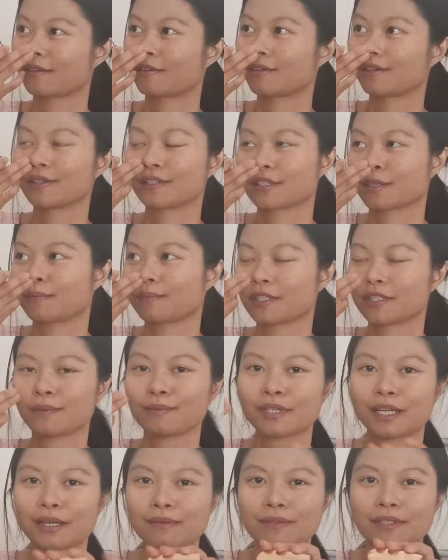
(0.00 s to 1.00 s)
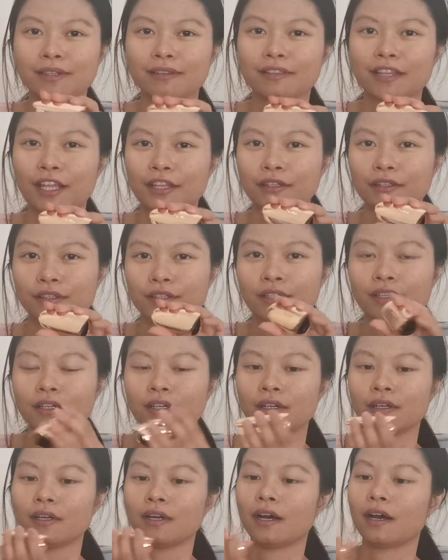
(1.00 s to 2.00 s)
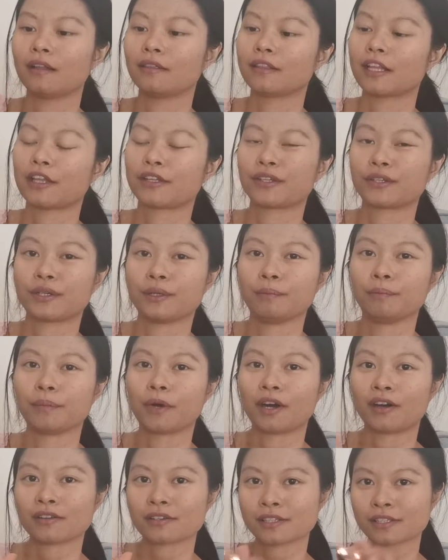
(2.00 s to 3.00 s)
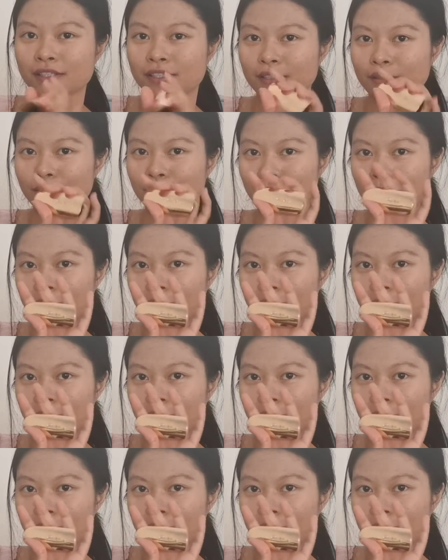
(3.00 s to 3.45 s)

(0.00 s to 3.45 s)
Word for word: or sometimes a leather embossed